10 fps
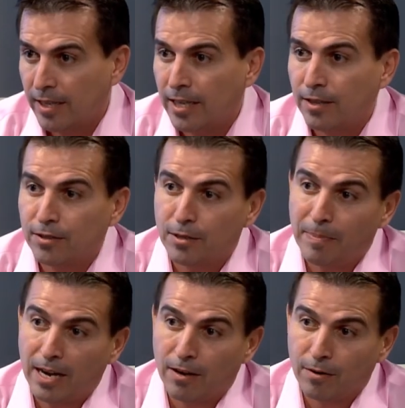Then there's the
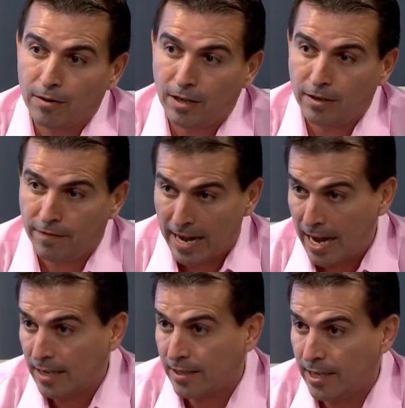power of
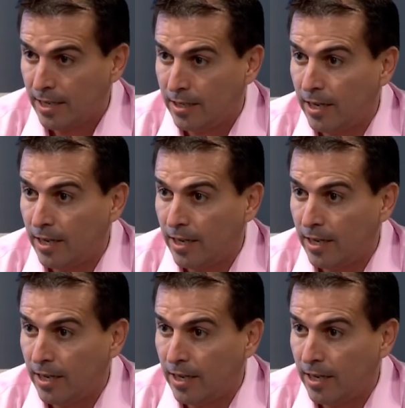asking